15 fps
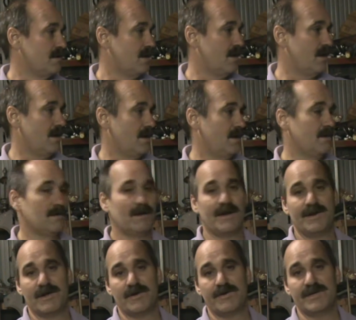I
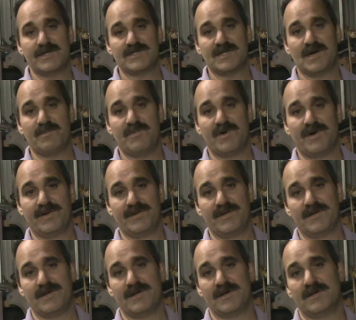know he's up on
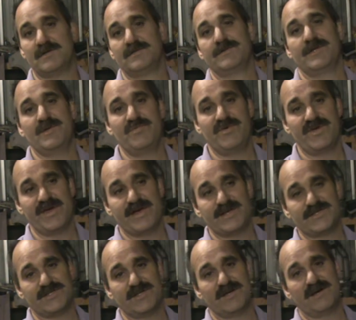the EPA
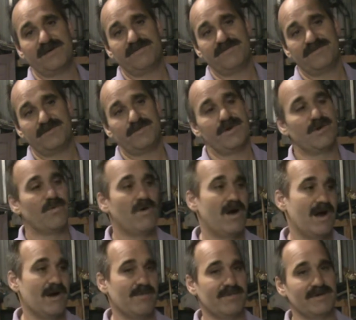stuff, the
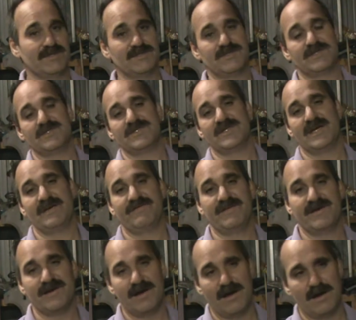requirements, the
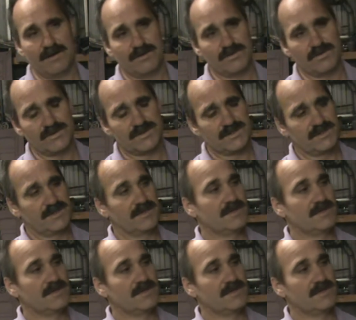safety goggles,